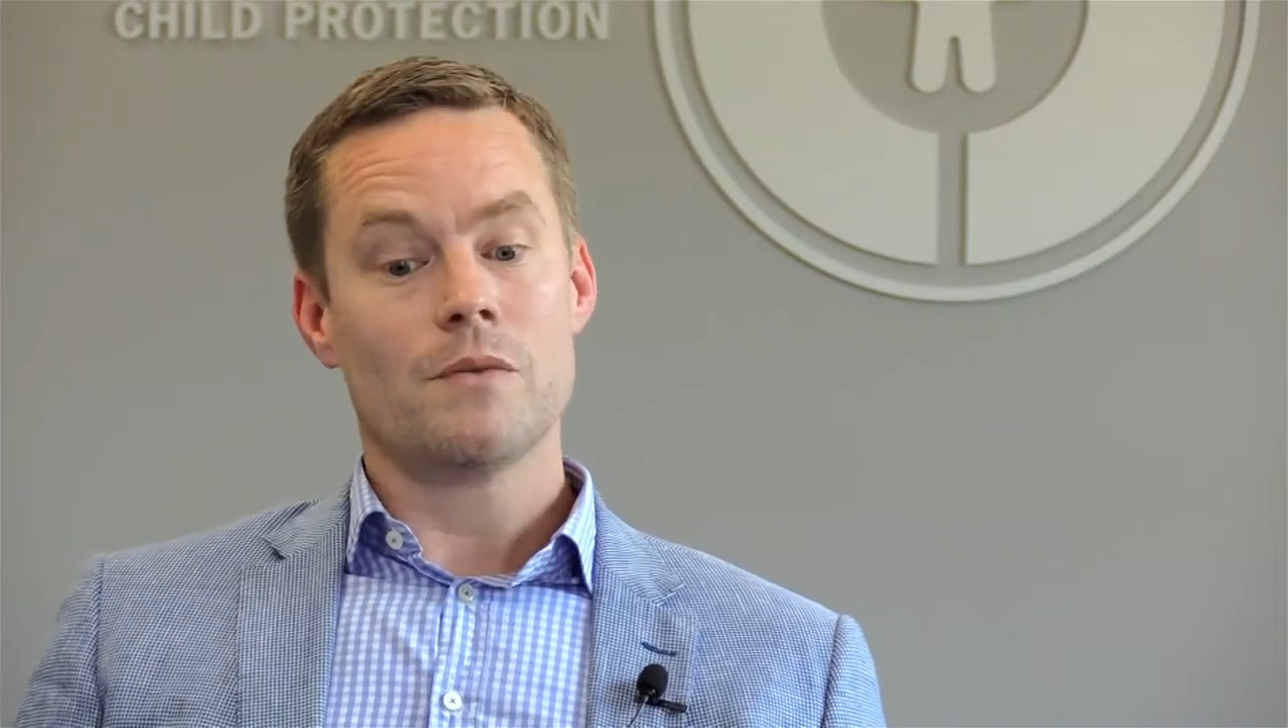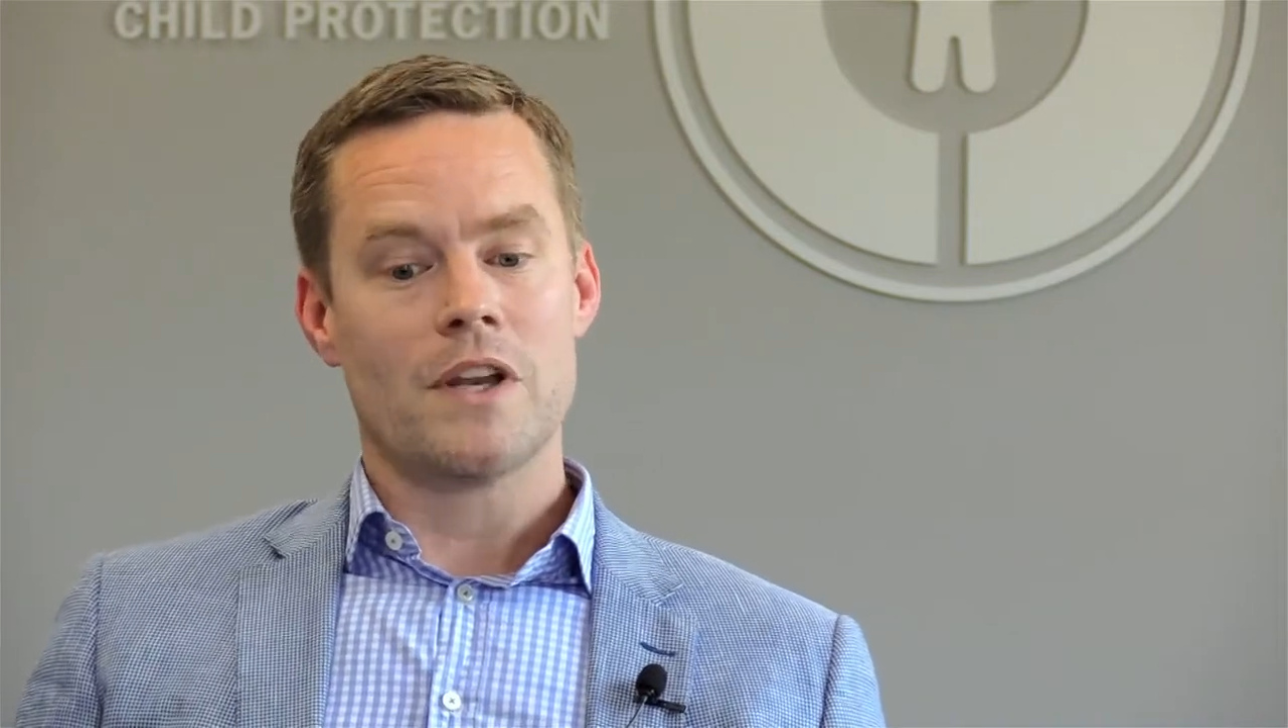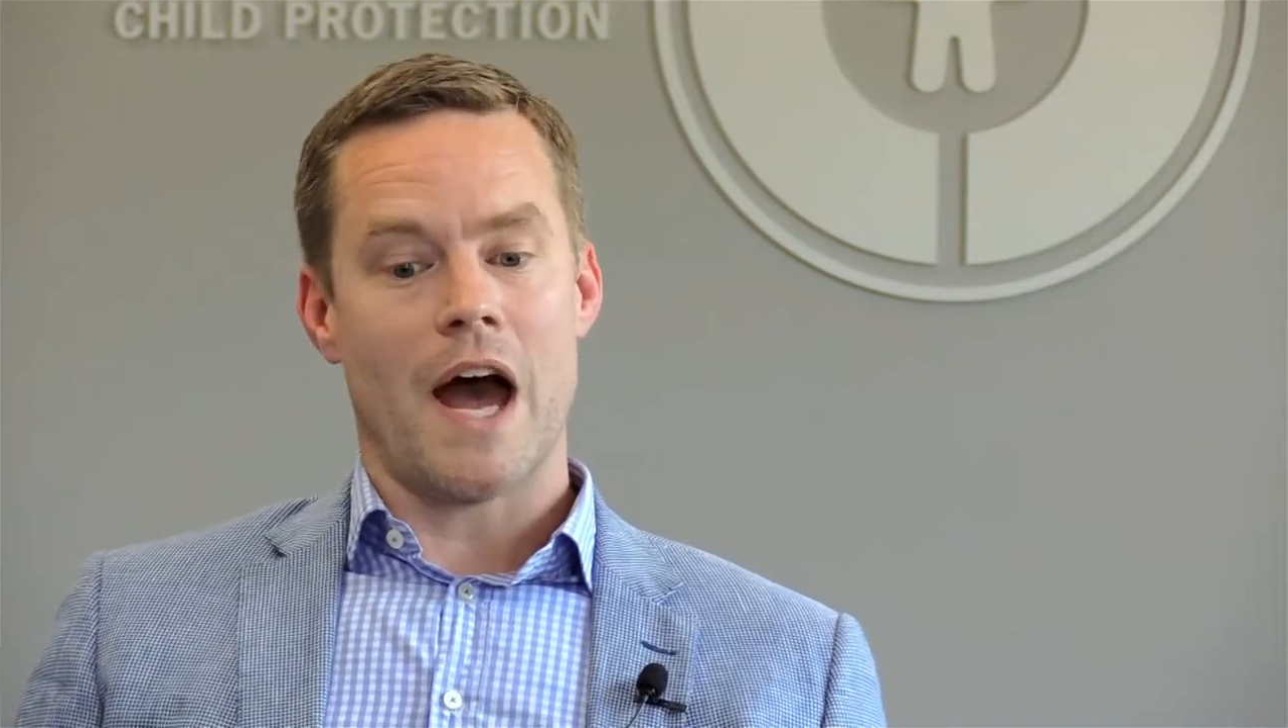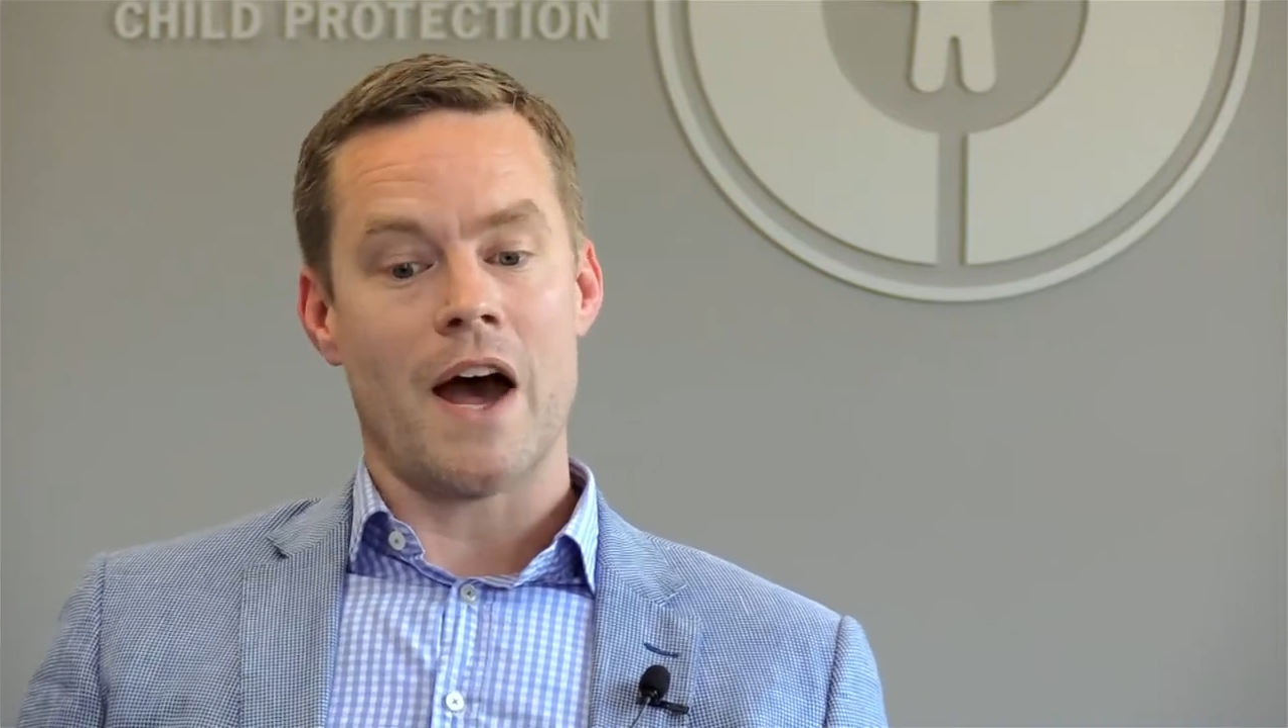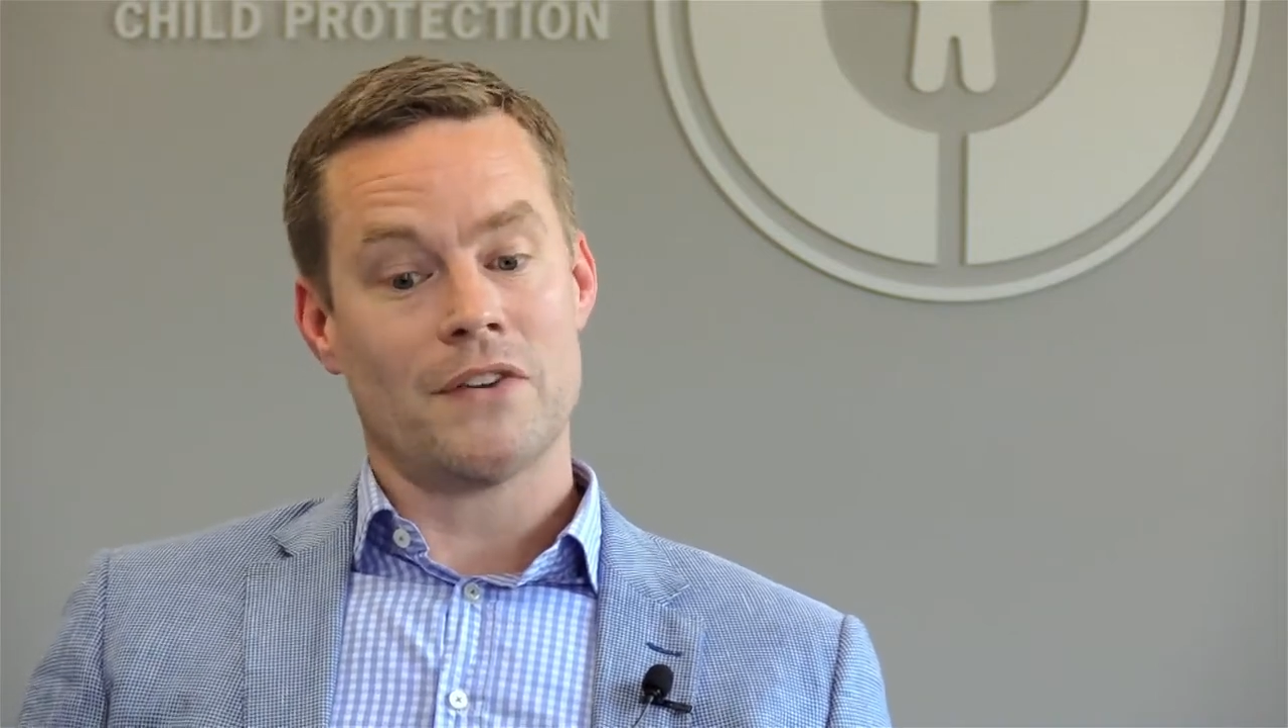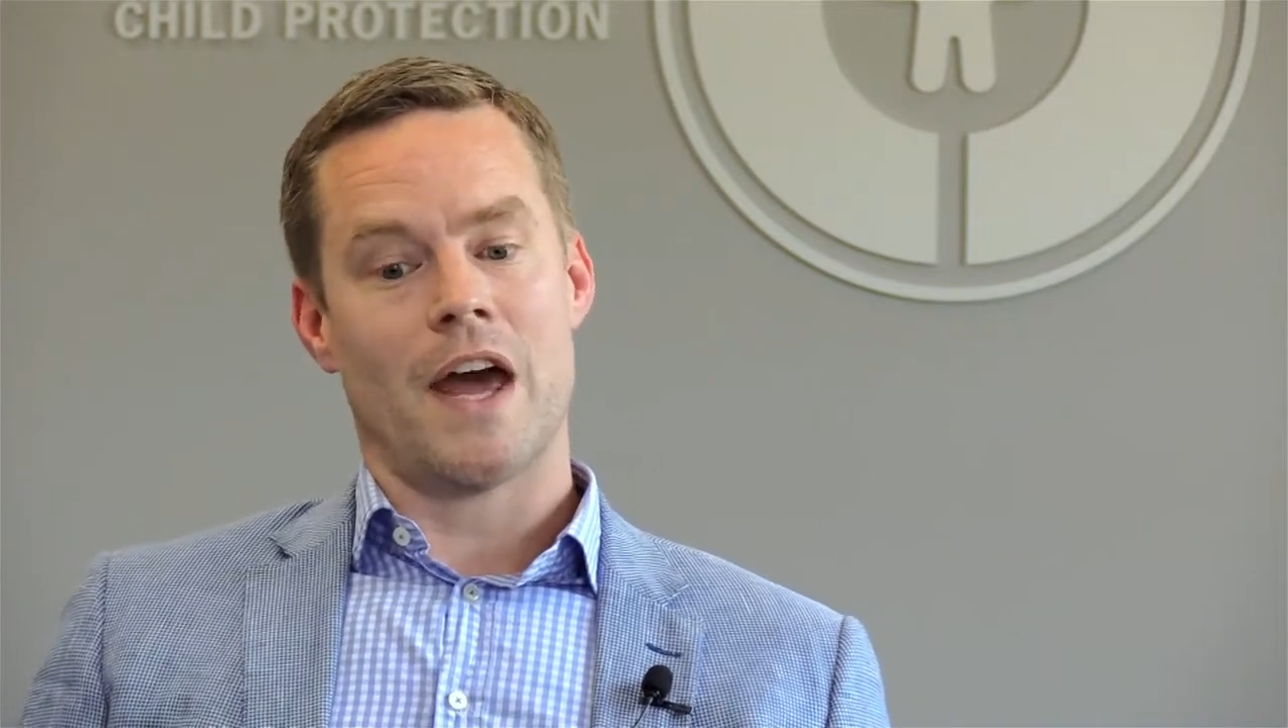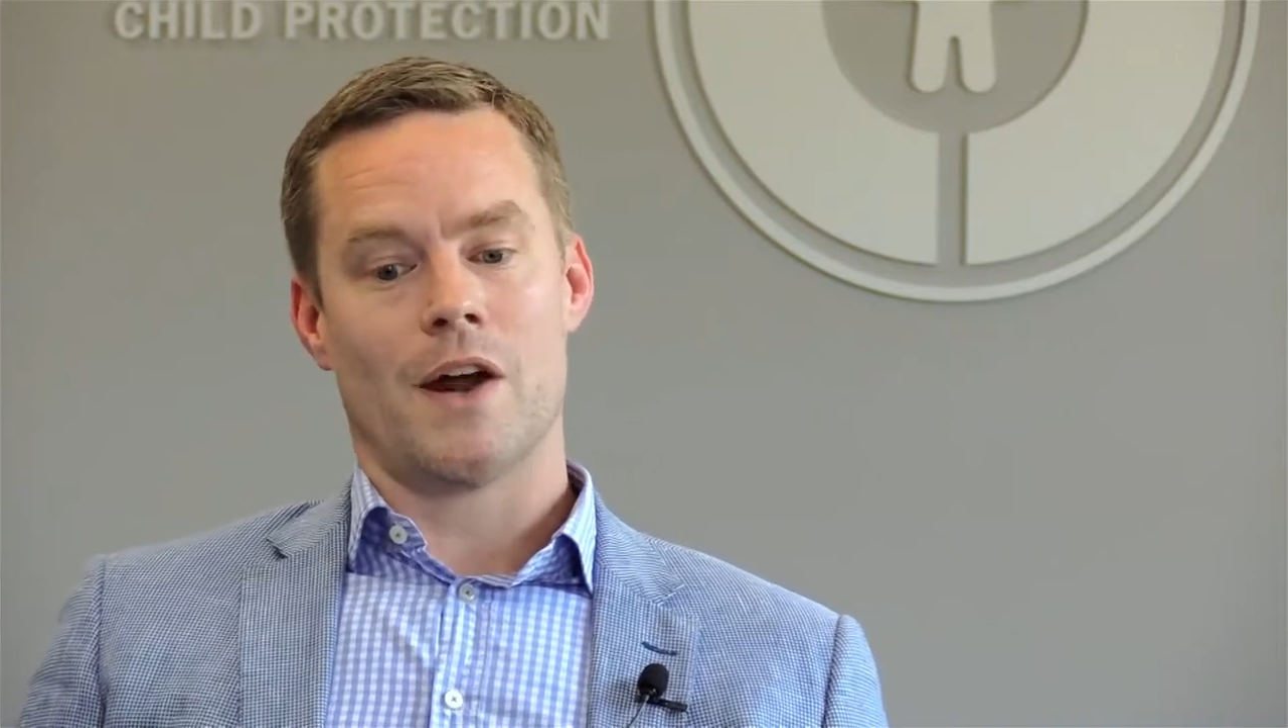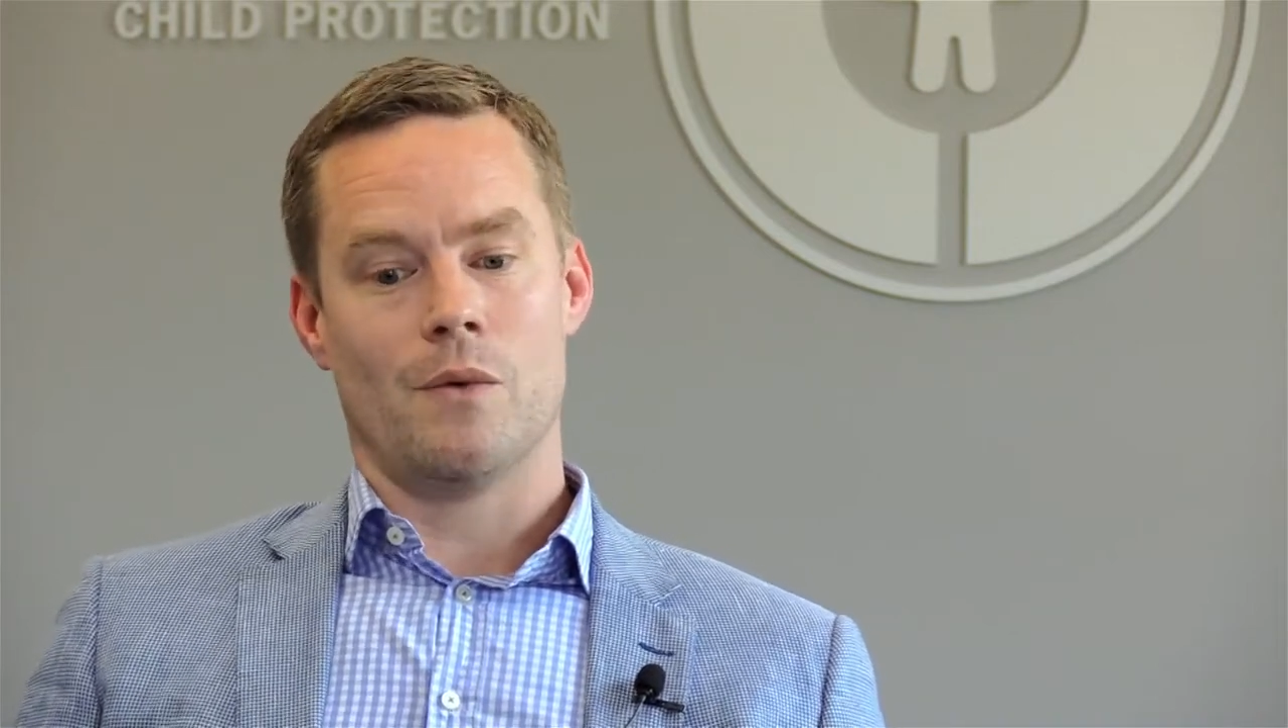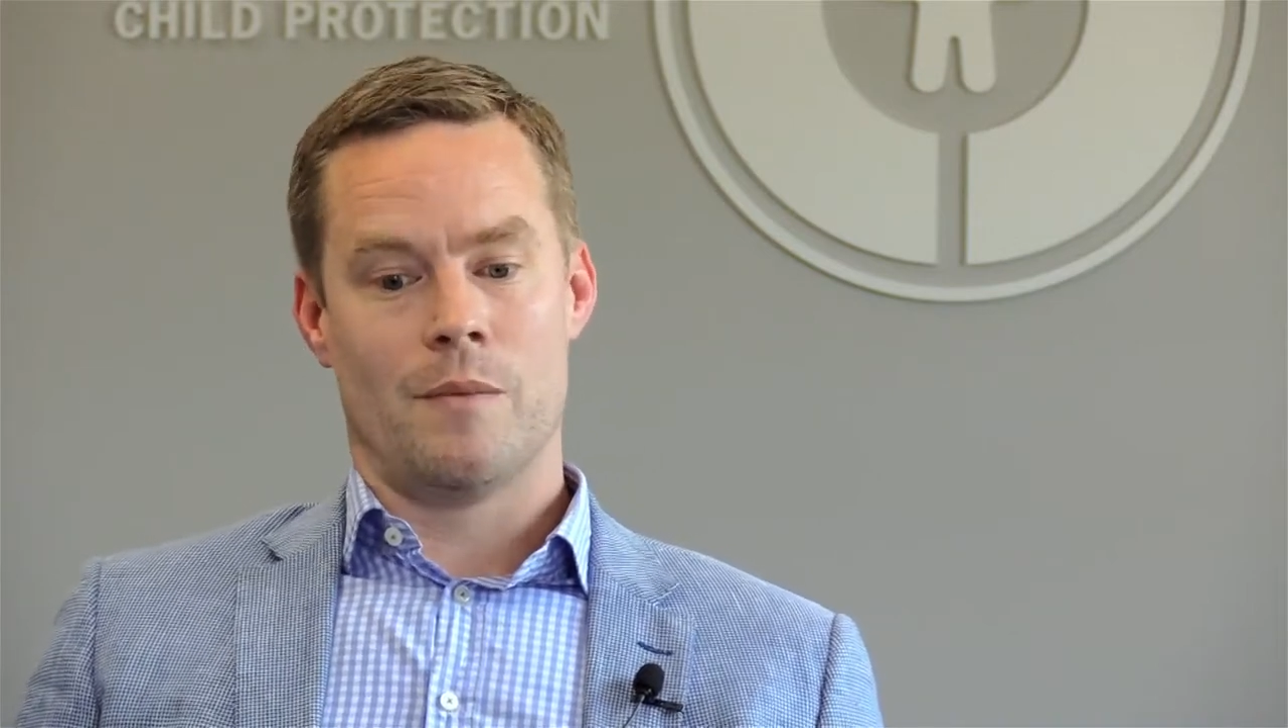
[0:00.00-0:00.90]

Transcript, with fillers: when you ask adult